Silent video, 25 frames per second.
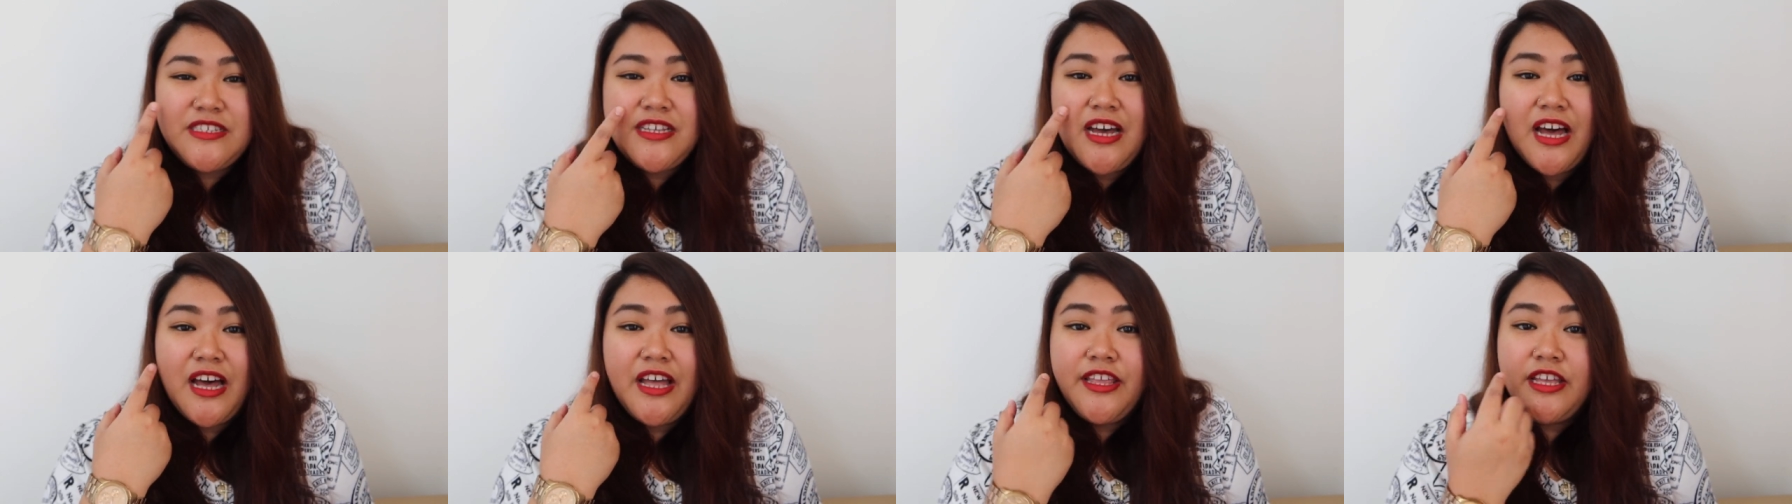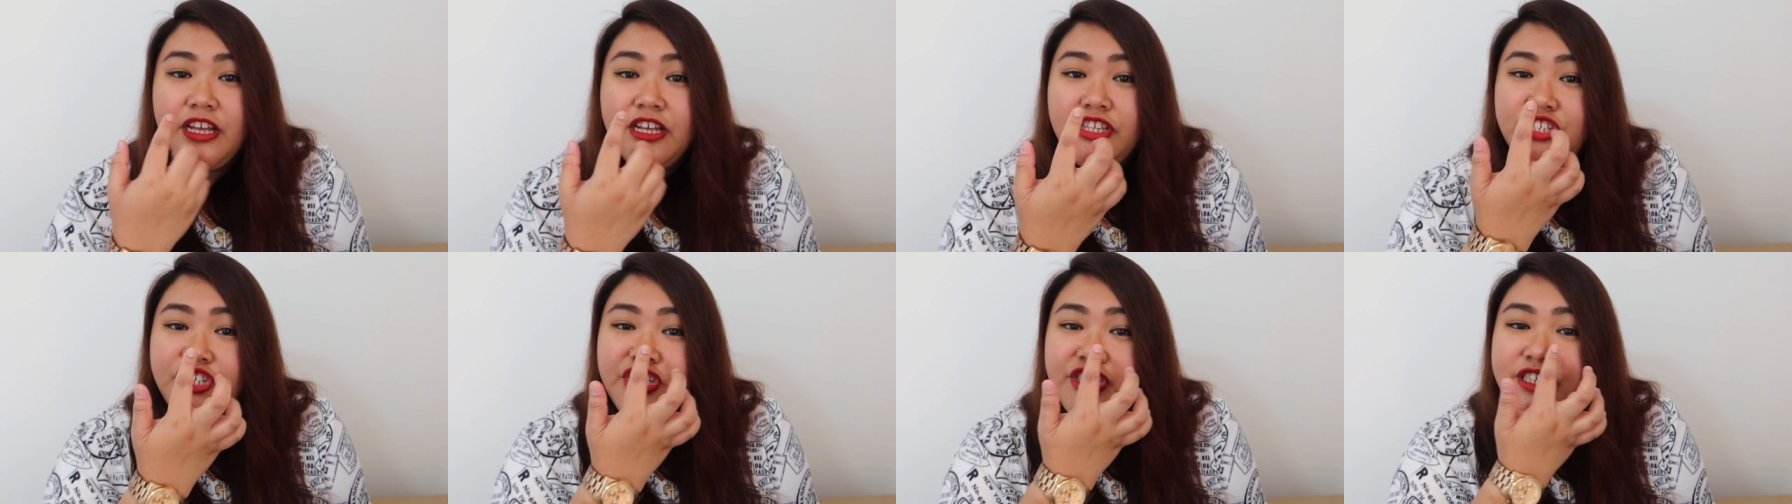sa
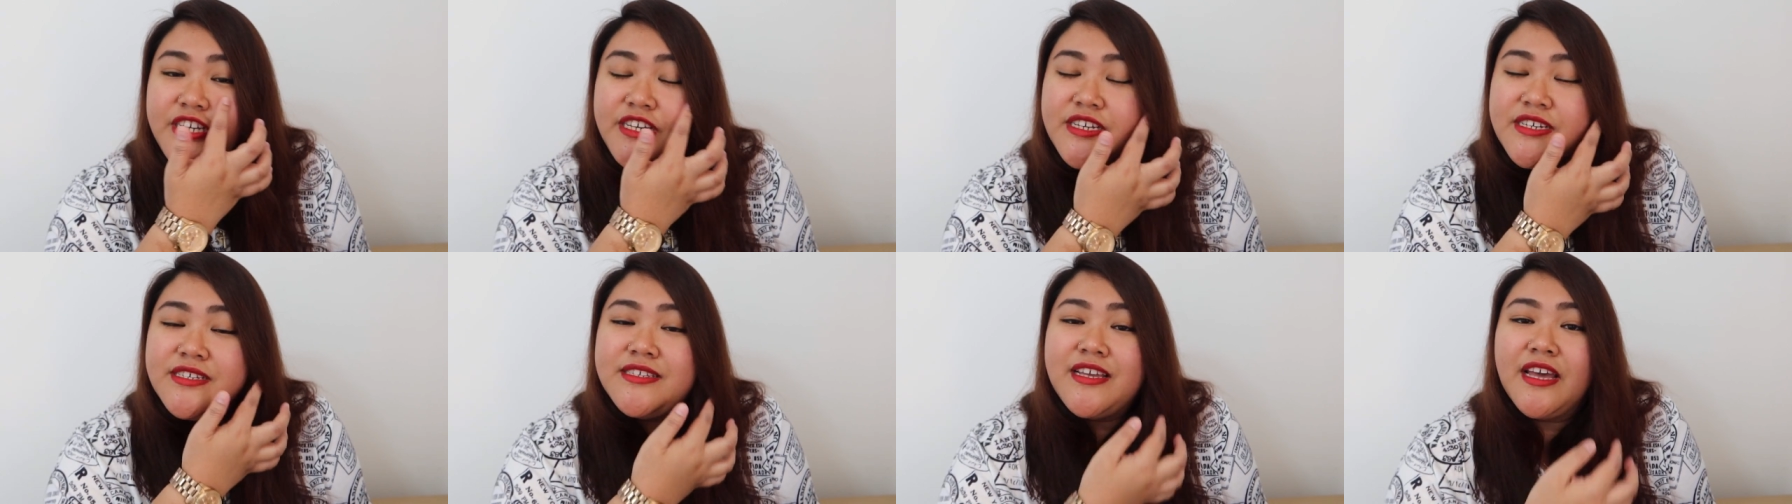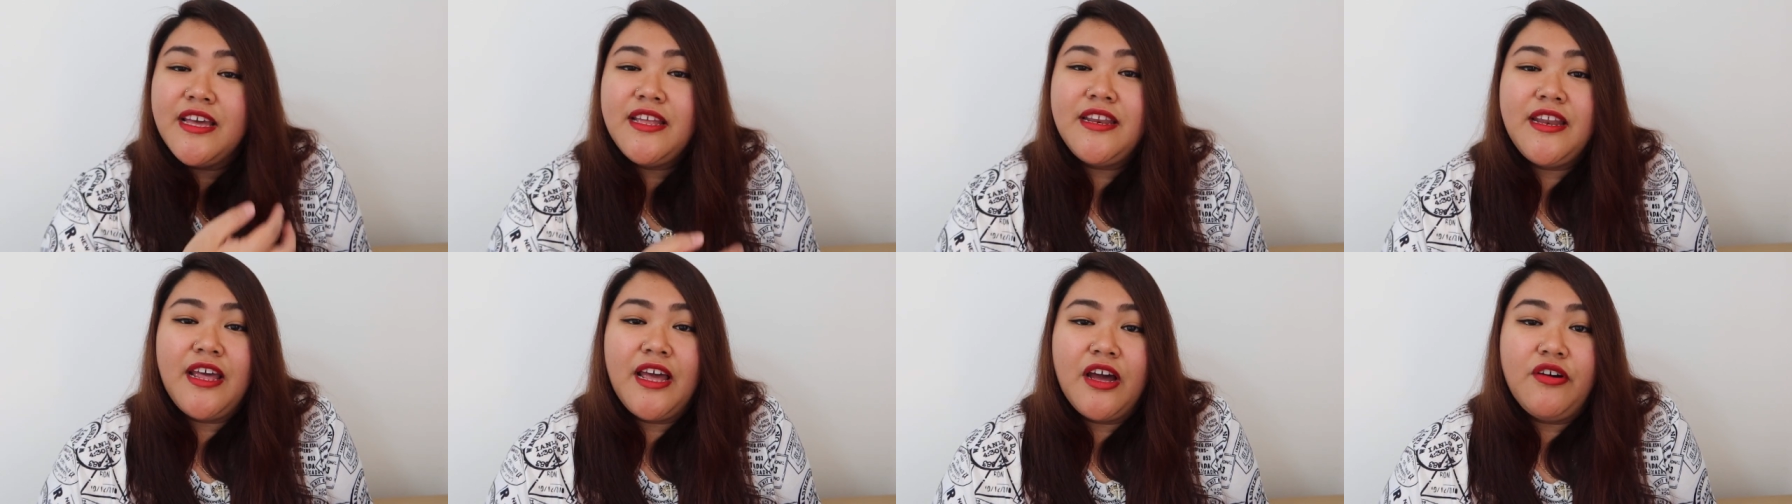kanyang cheeks
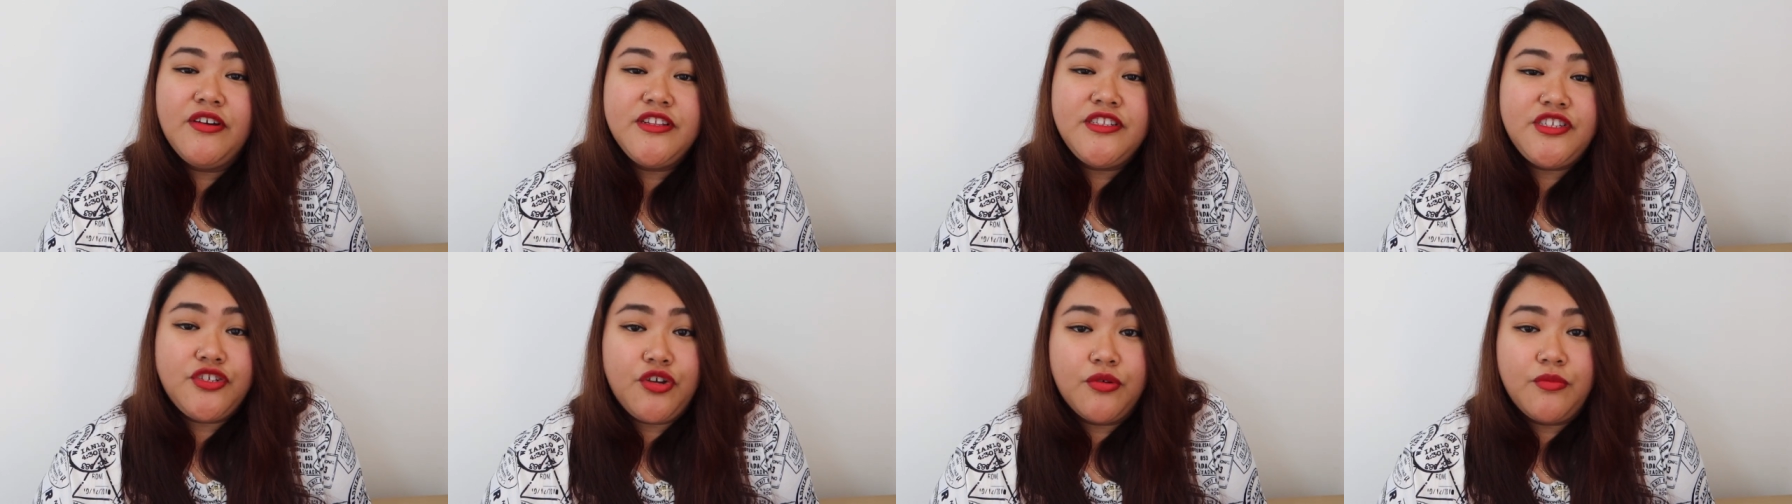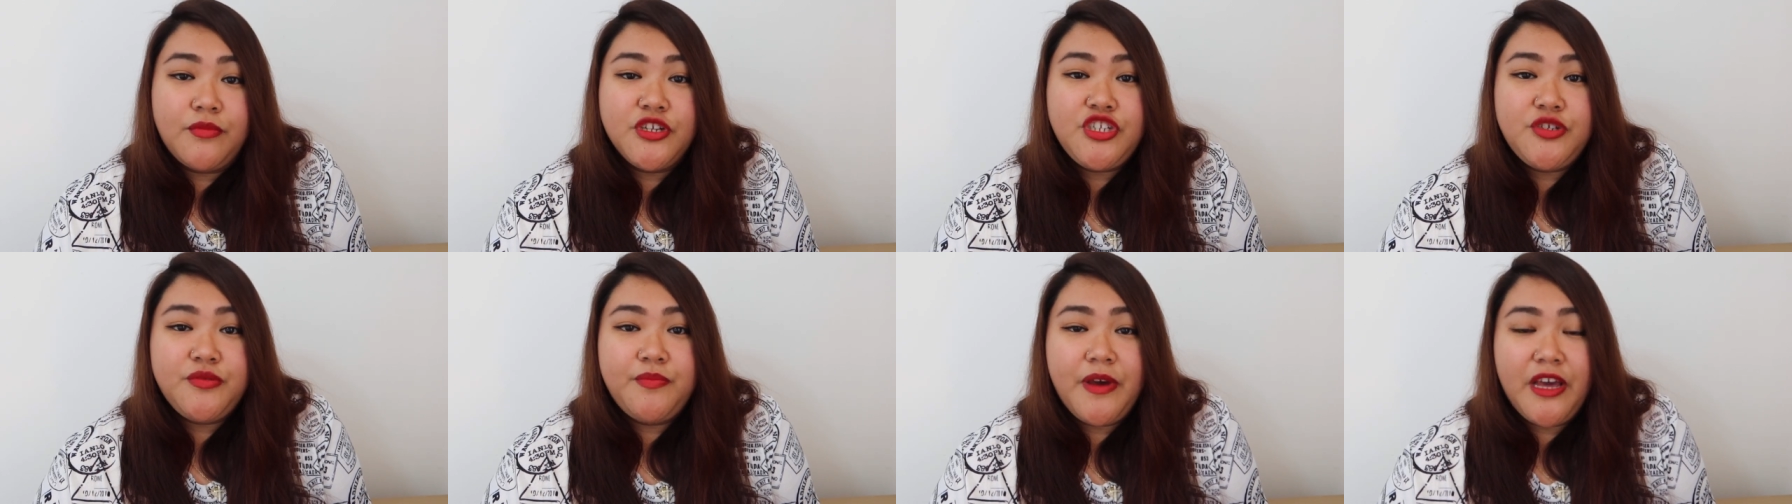and now it's so
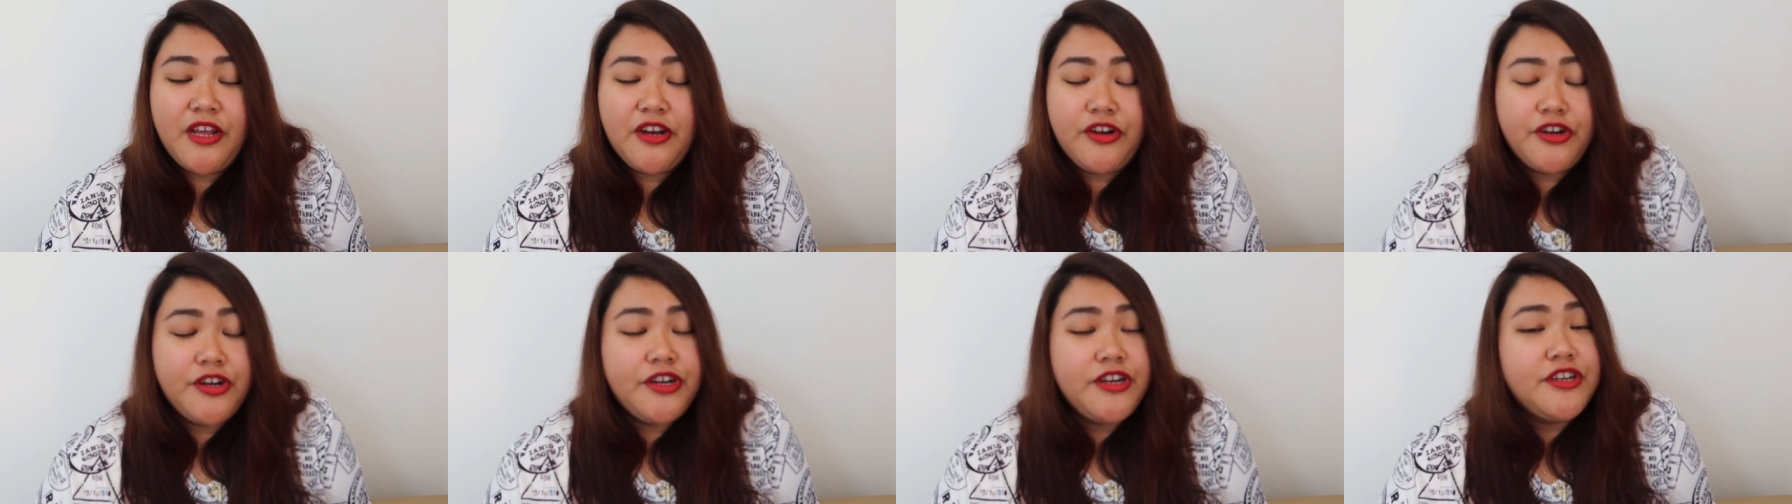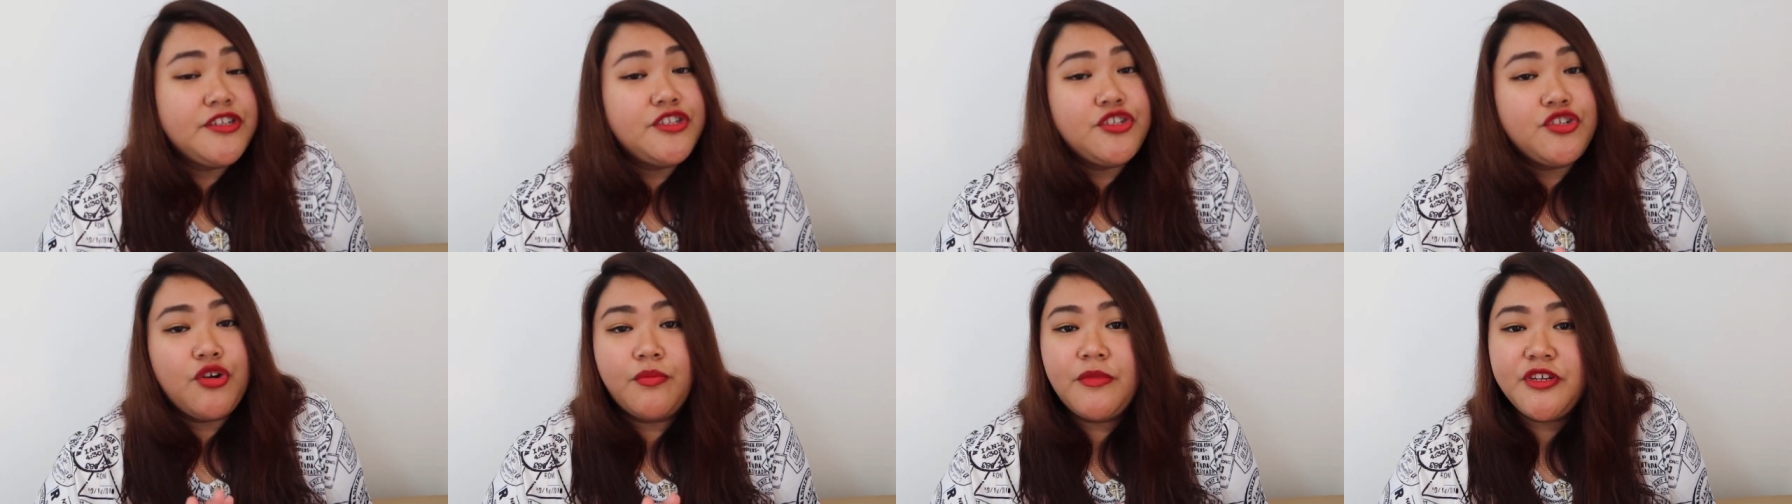much
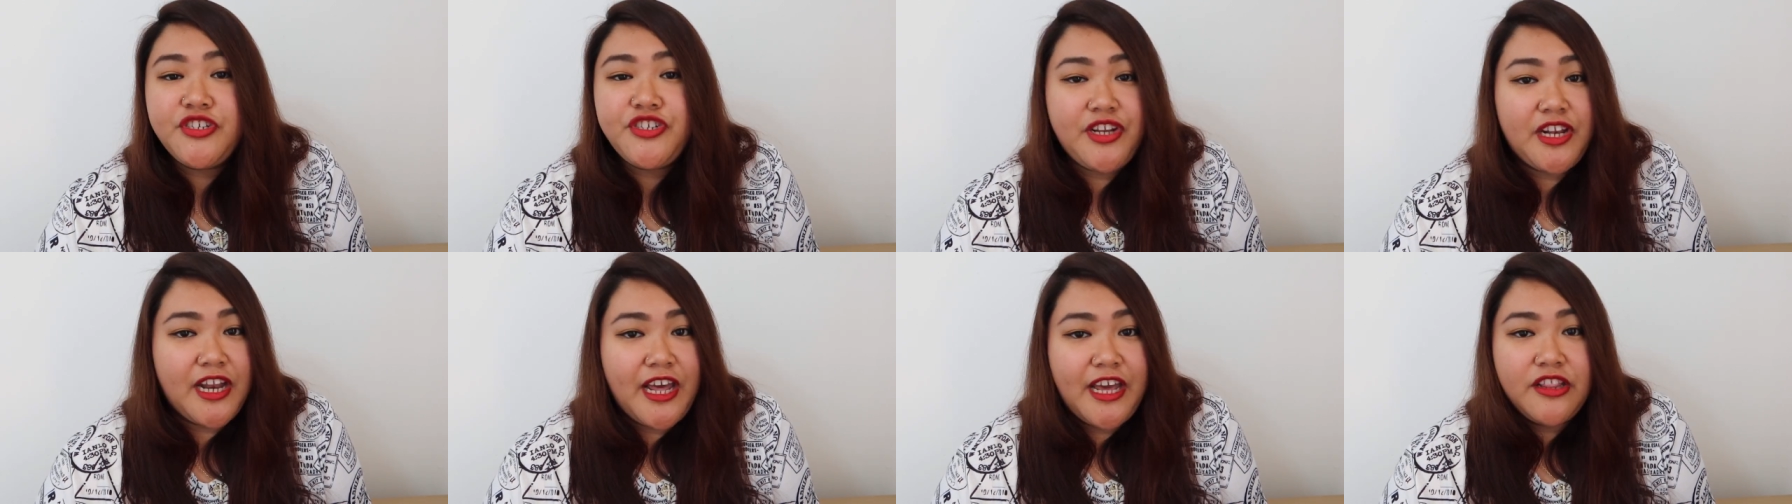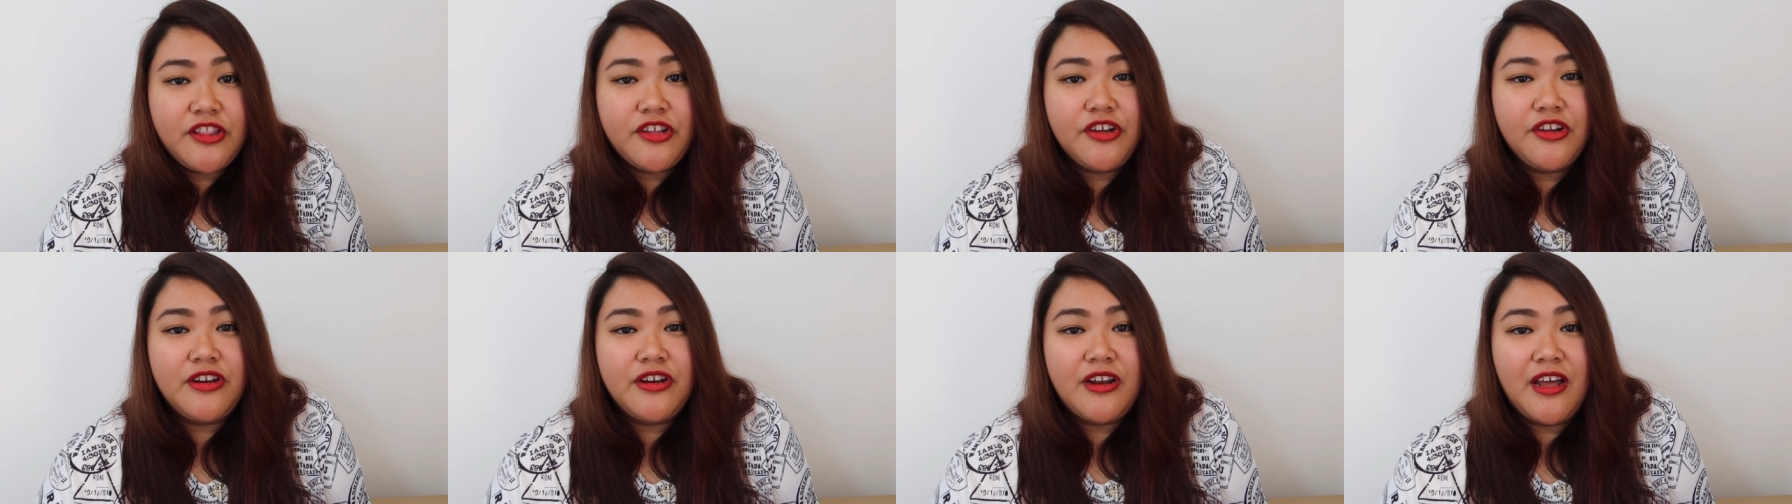better, so much
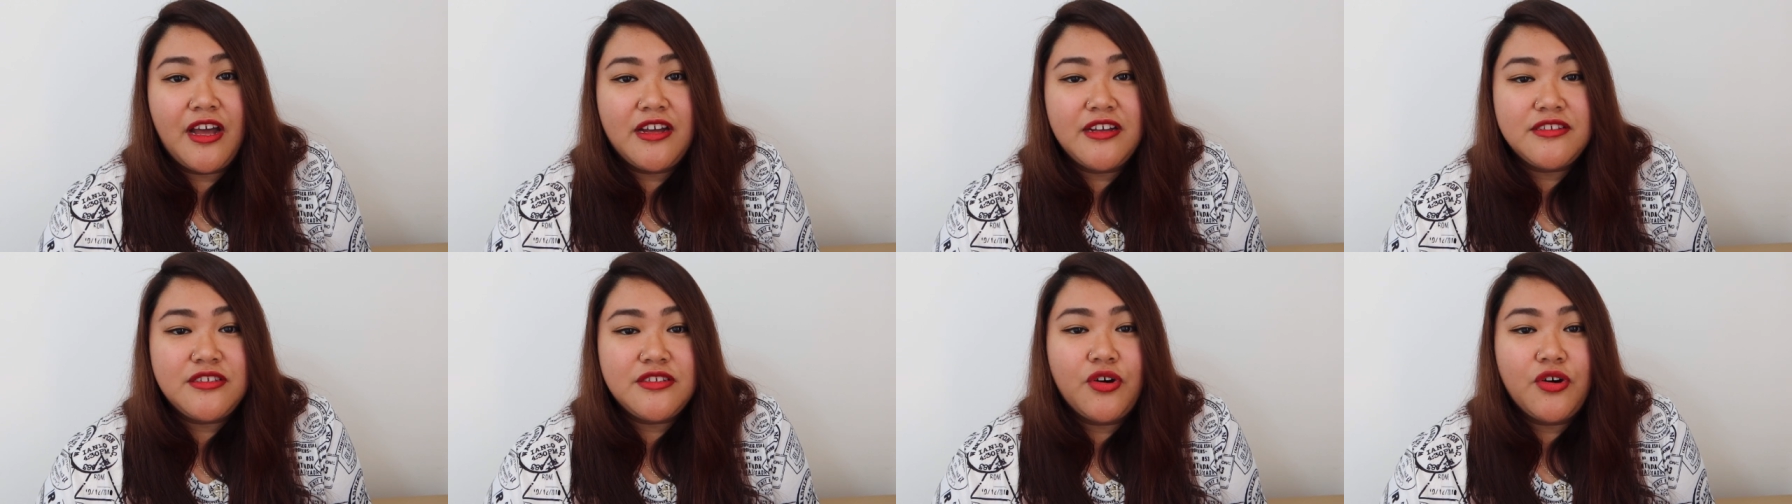lighter na.